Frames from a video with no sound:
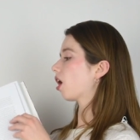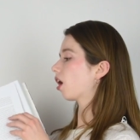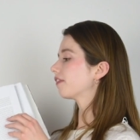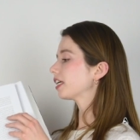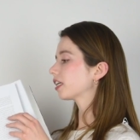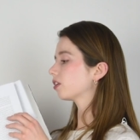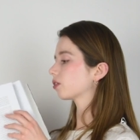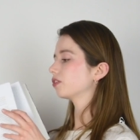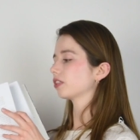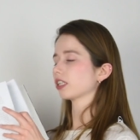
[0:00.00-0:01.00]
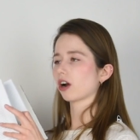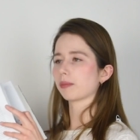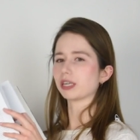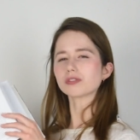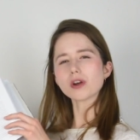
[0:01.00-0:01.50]
are vegan or if you think
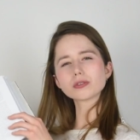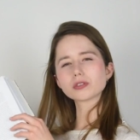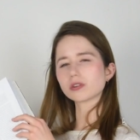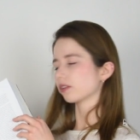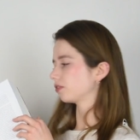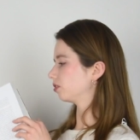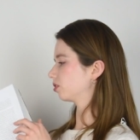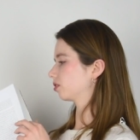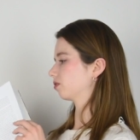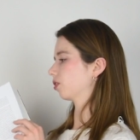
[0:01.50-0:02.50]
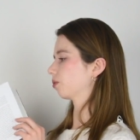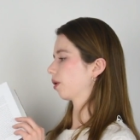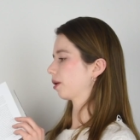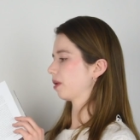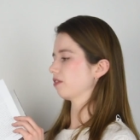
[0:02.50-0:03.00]
carmine is gross or if you just don't
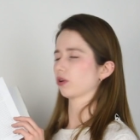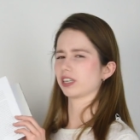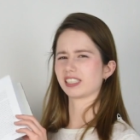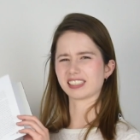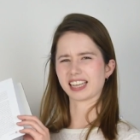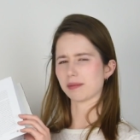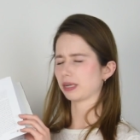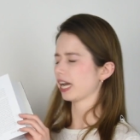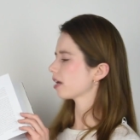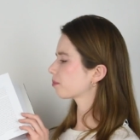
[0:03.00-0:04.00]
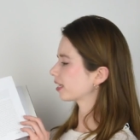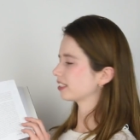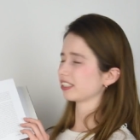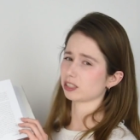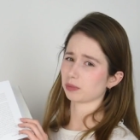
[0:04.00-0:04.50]
want to pay for it because it can be kind of
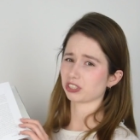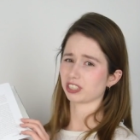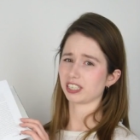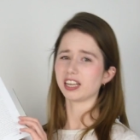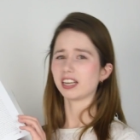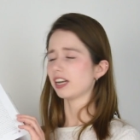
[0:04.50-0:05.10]
pricey, especially